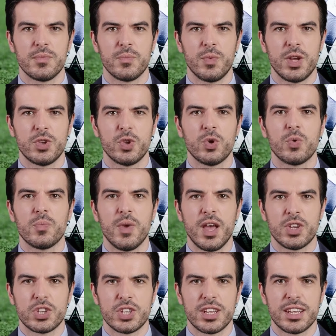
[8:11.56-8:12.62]
Whether you
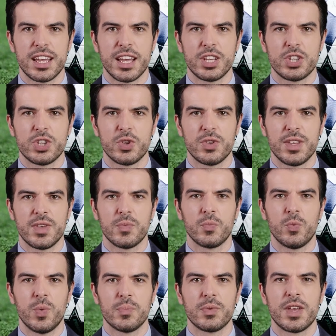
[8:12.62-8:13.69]
watch it occasionally
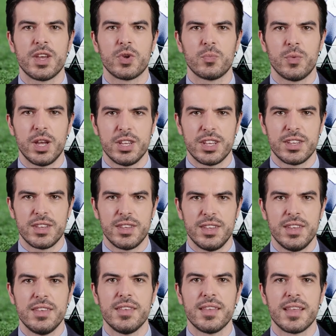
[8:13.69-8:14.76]
or play it
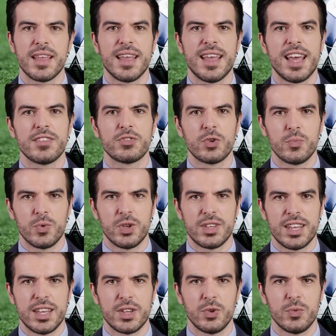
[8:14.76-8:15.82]
regularly, everyone
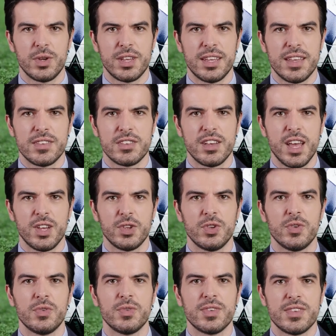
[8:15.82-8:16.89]
can agree that
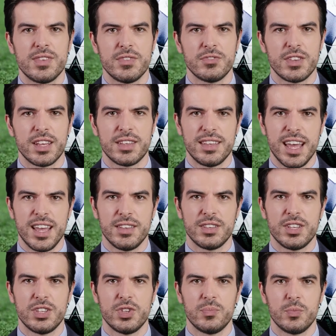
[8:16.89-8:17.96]
soccer is a
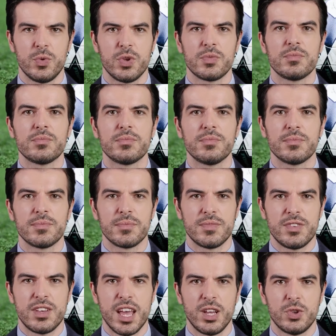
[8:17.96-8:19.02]
fantastic sport.
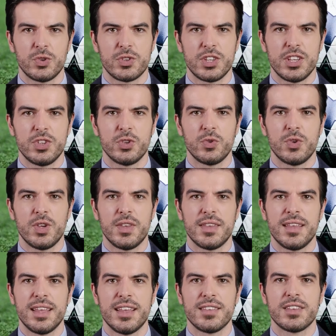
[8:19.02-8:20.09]
Soccer's history
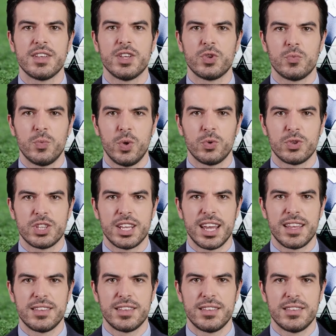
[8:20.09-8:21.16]
isn't as rosy
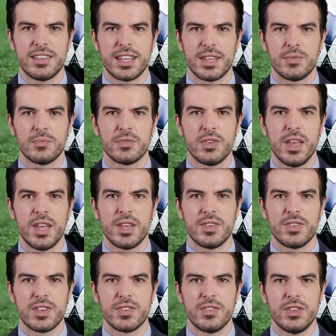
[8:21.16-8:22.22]
as it seems,
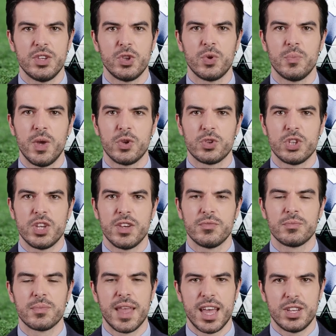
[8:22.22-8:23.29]
since the corruption of
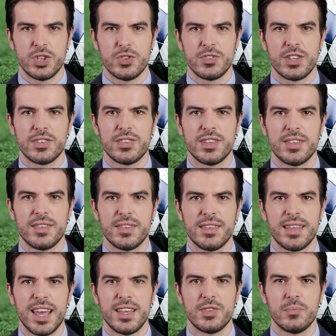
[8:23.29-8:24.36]
match fixing
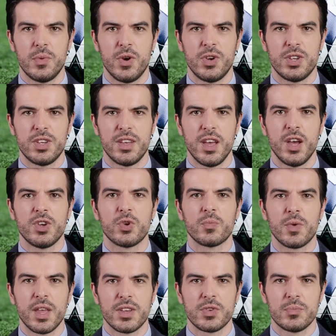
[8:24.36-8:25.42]
has marred an
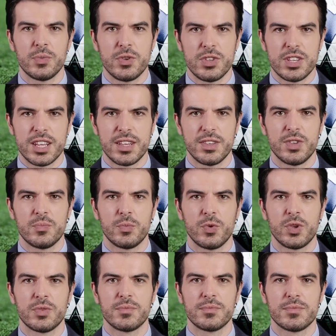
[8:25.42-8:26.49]
otherwise pristine sport.